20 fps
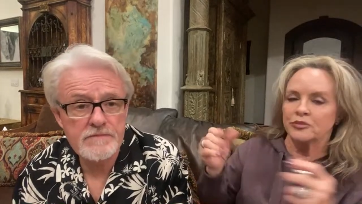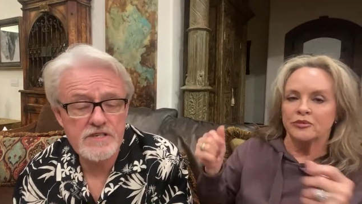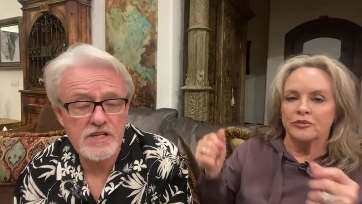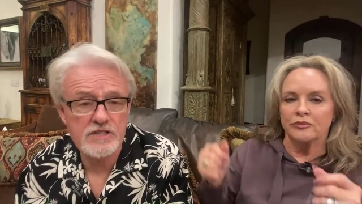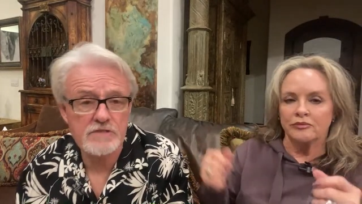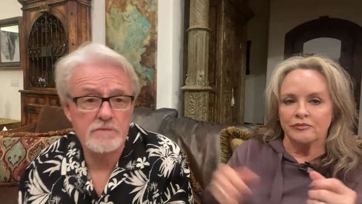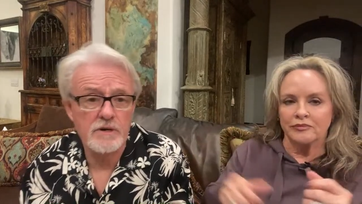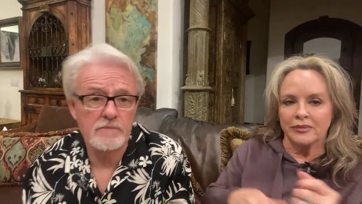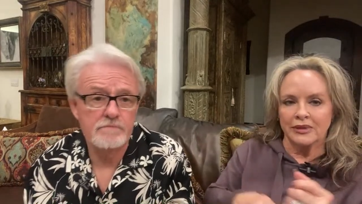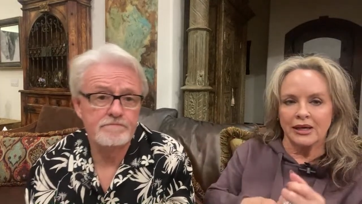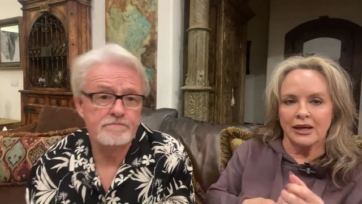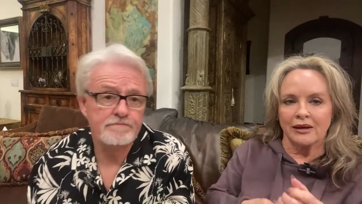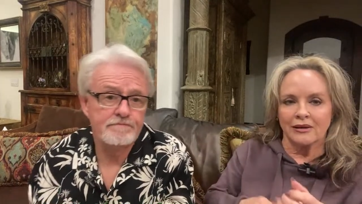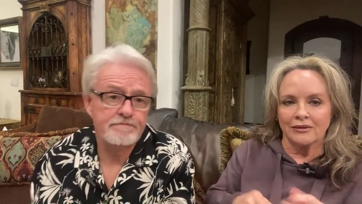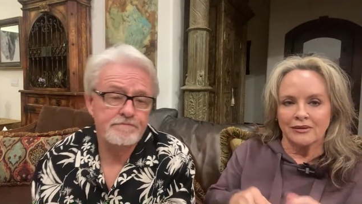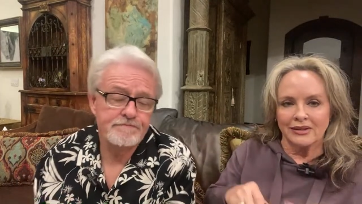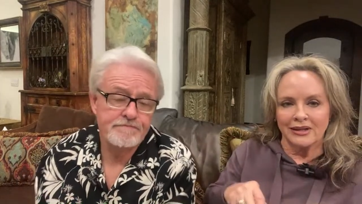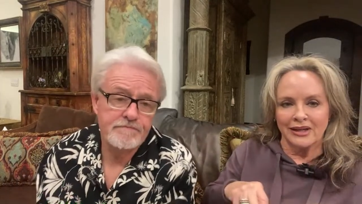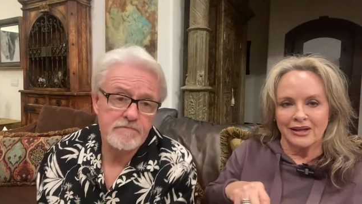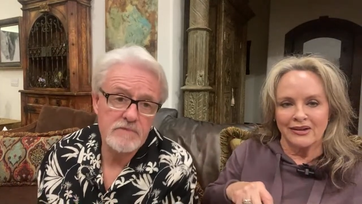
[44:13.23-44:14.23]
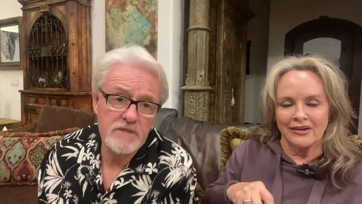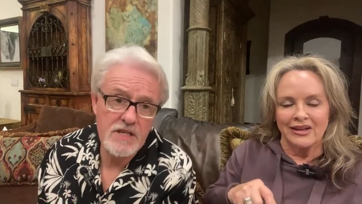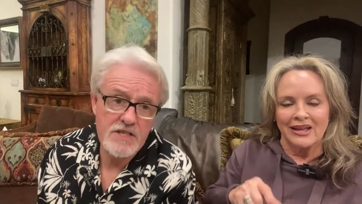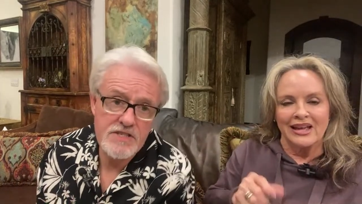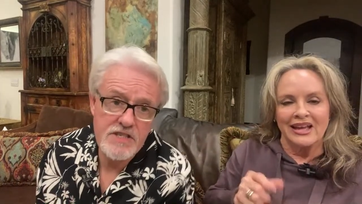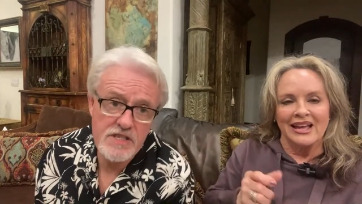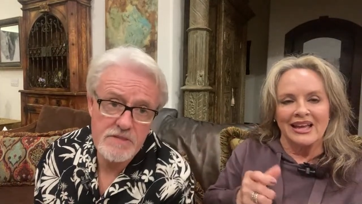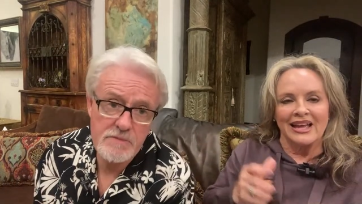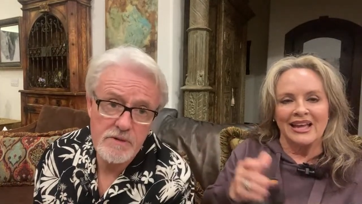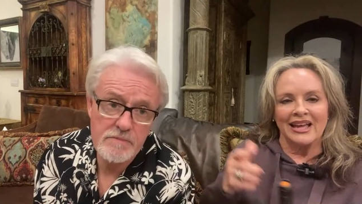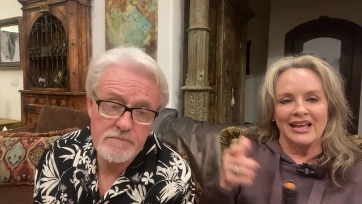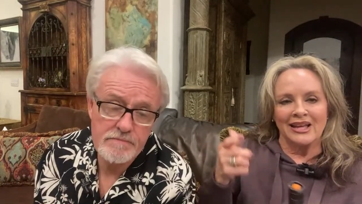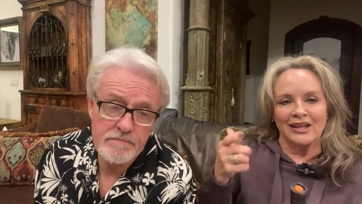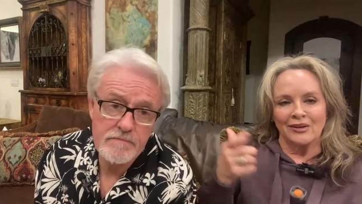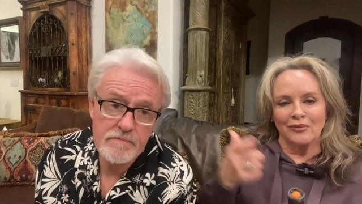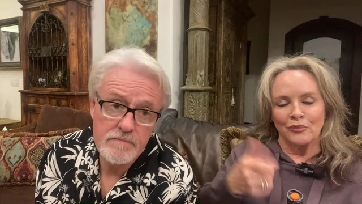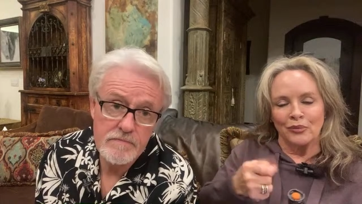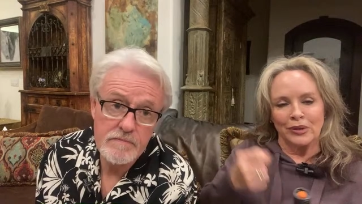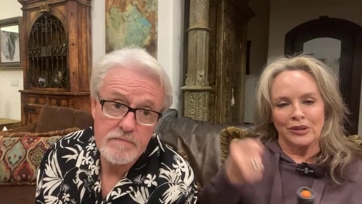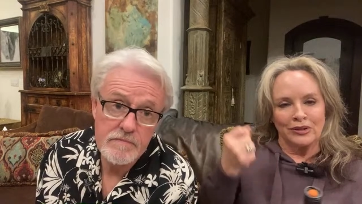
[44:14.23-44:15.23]
Speaker 1: Suction ball. Yeah, yeah. Yeah, suction ball.
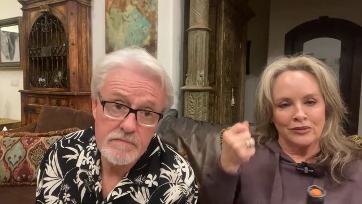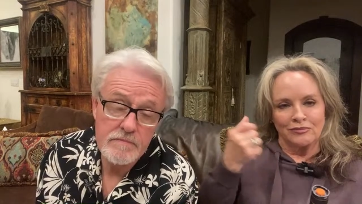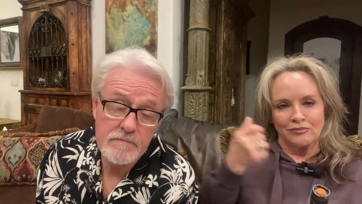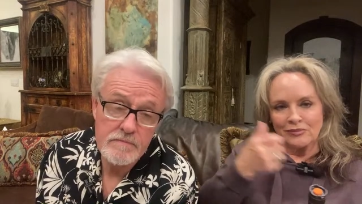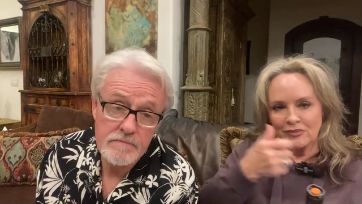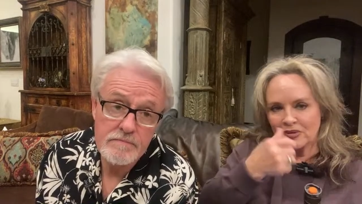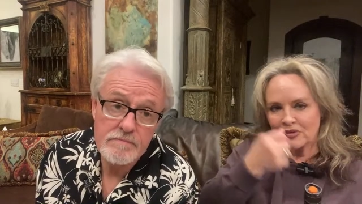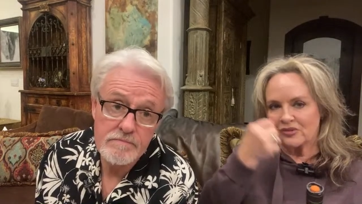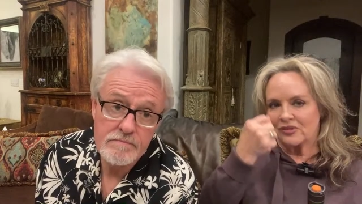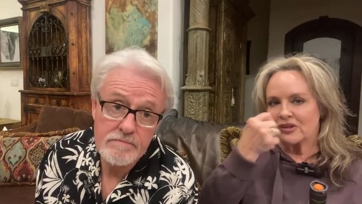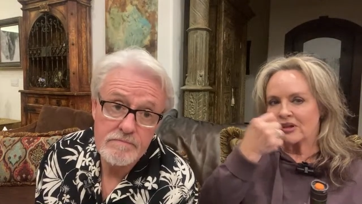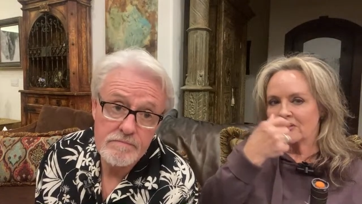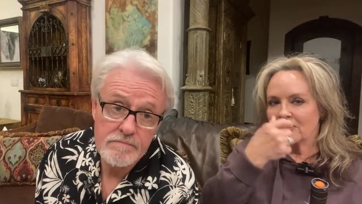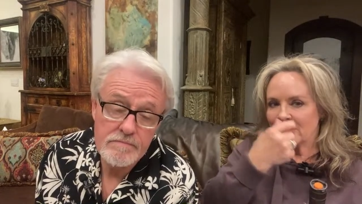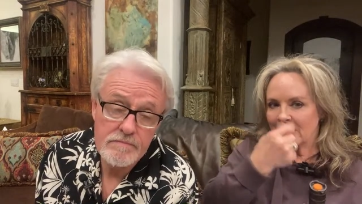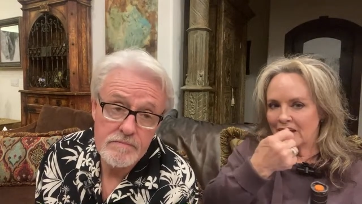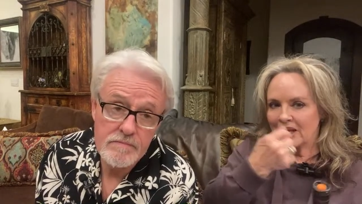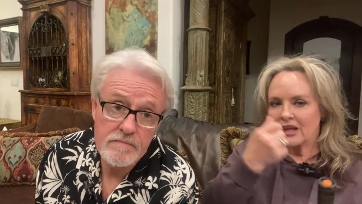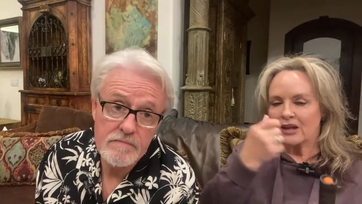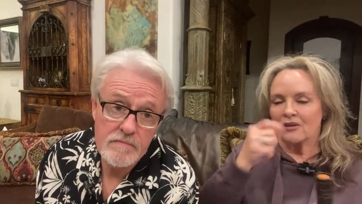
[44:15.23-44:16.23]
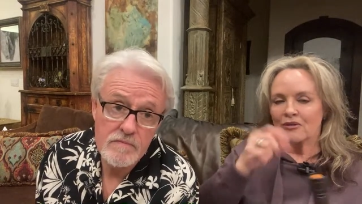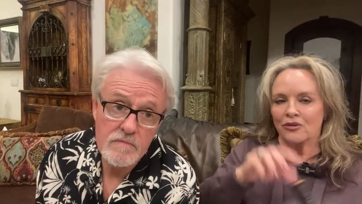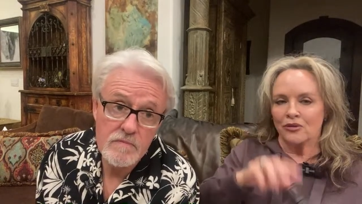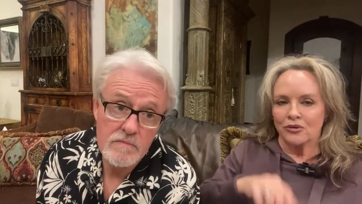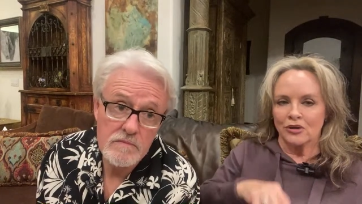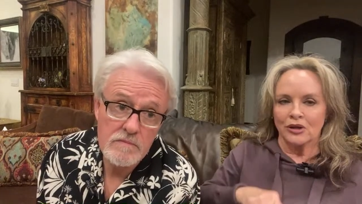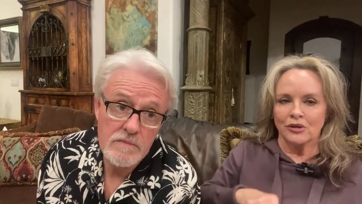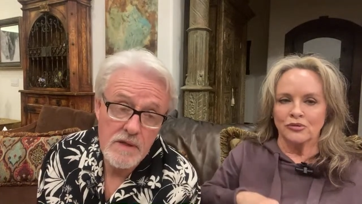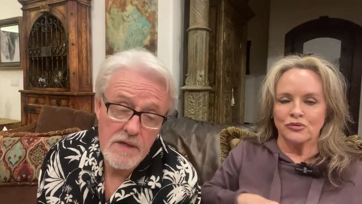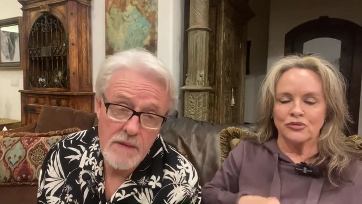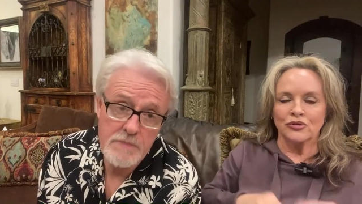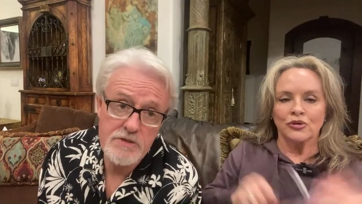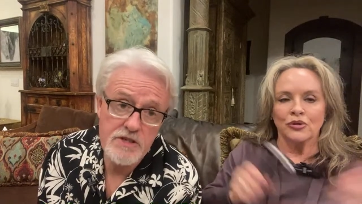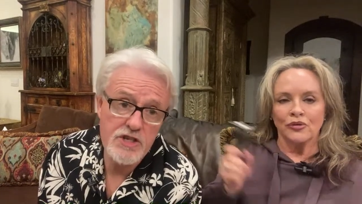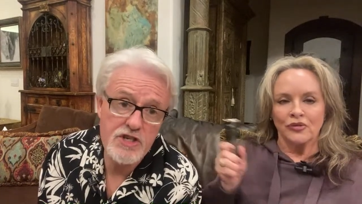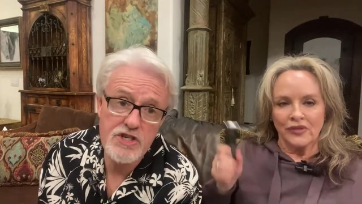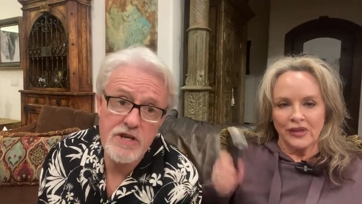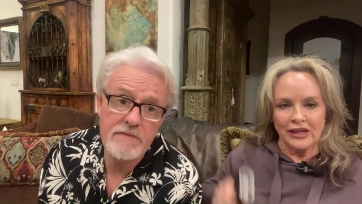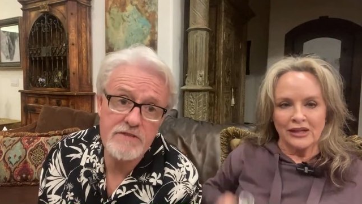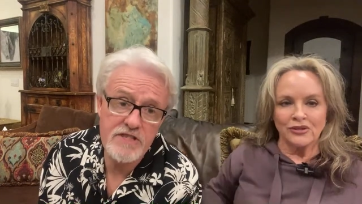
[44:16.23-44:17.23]
And we suck that out of their nose
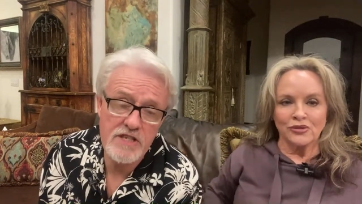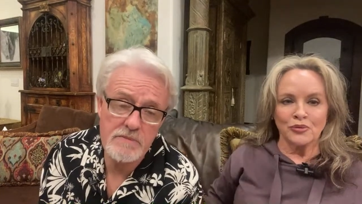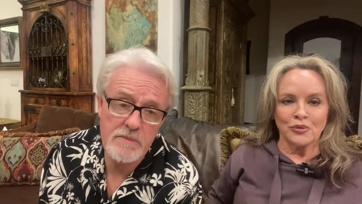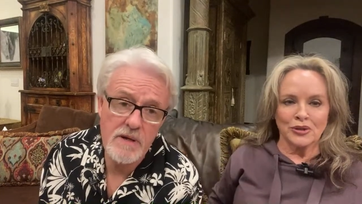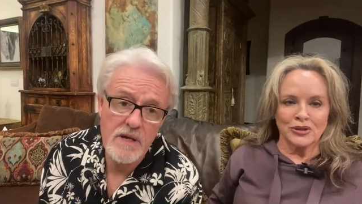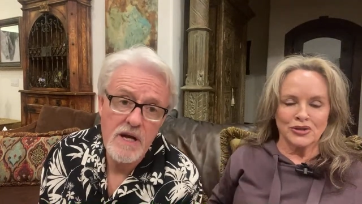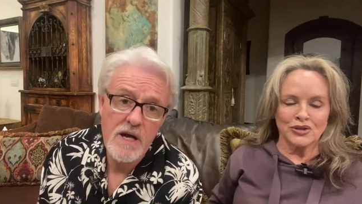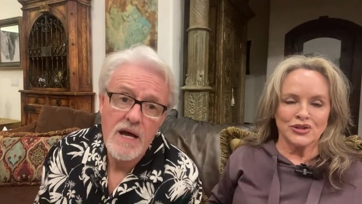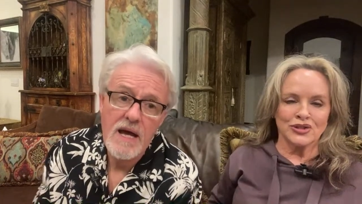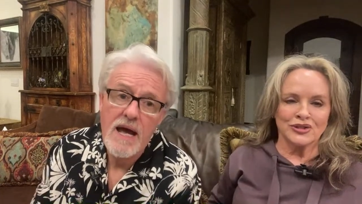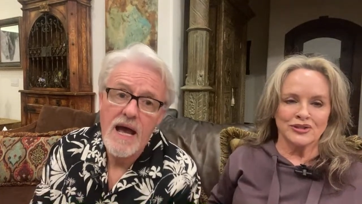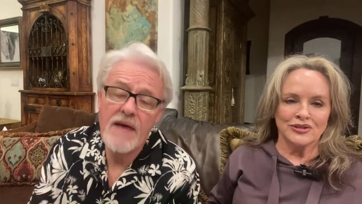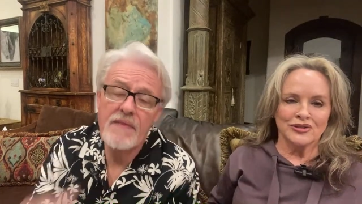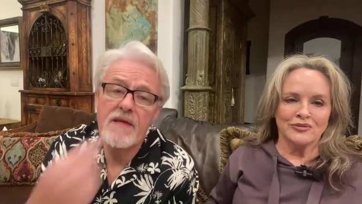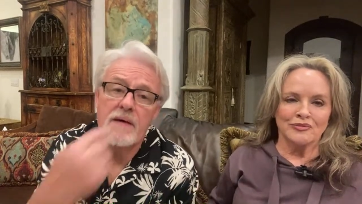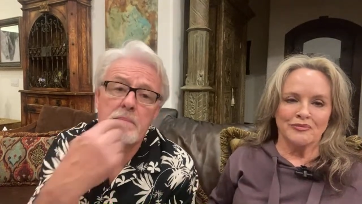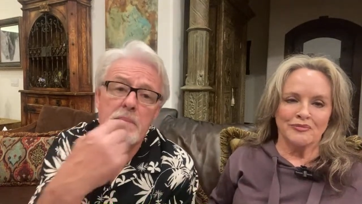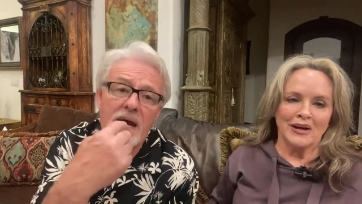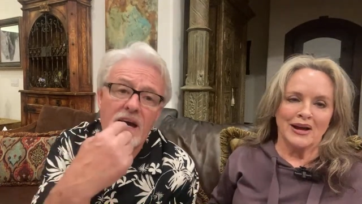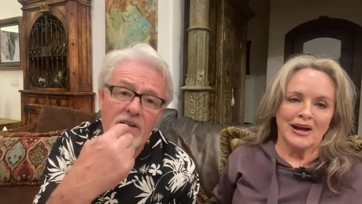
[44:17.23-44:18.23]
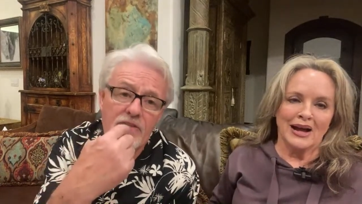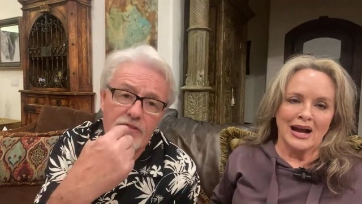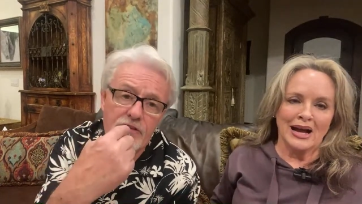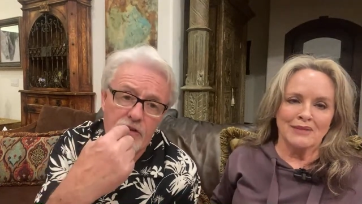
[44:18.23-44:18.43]
Absolutely. too. That's what sh- and their mouth. Too.